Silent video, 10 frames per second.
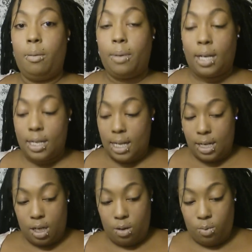because
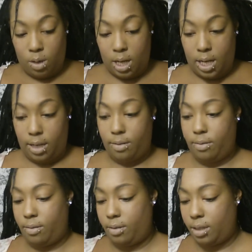I don't
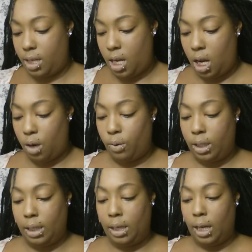want a
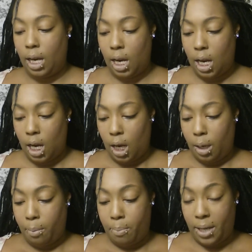really
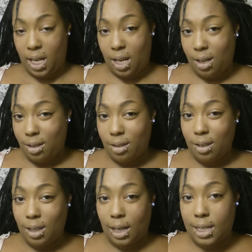big,
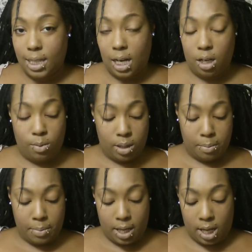like I said, I don't want
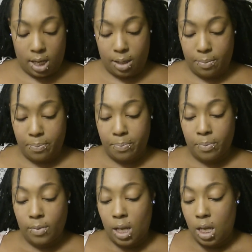them big.
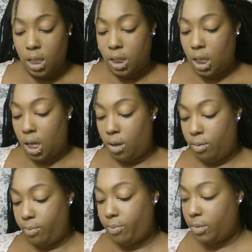
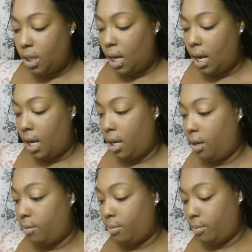So
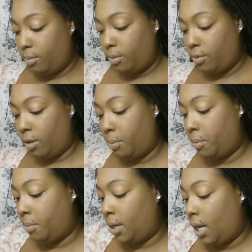I rip
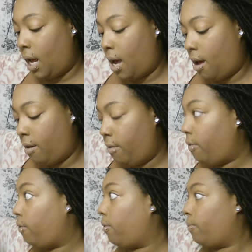them in
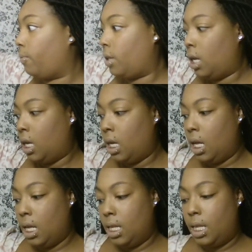half,
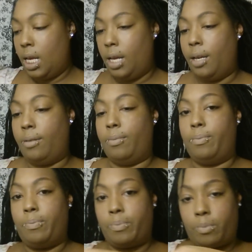and
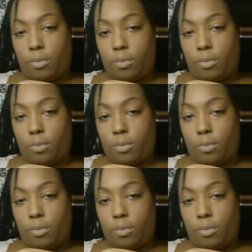then